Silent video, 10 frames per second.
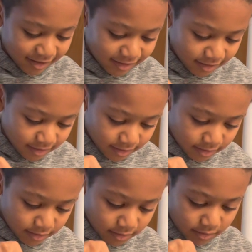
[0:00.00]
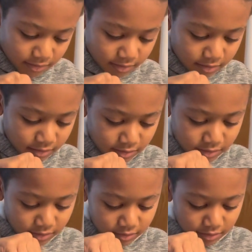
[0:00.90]

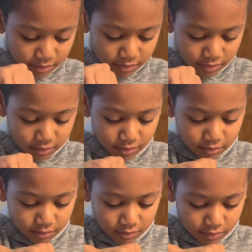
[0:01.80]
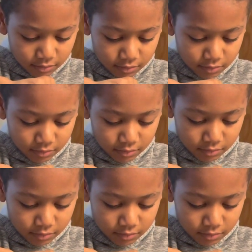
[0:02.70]
[no speech]